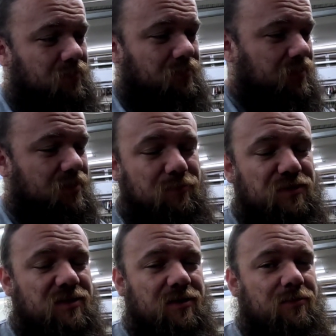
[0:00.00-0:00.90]
needs to be
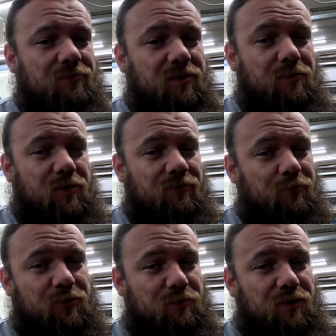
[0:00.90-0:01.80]
taken off anyway
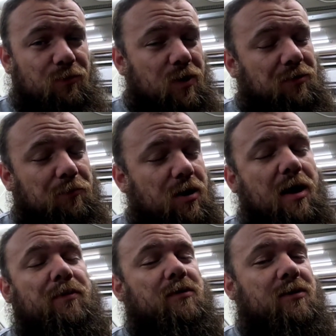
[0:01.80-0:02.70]
for it to be welded
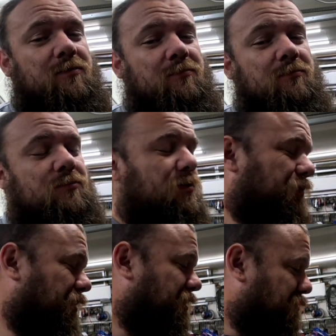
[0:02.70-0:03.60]
properly. So it
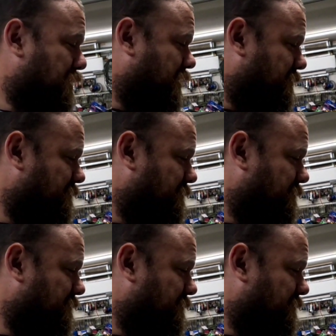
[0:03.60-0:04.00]
really doesn't matter.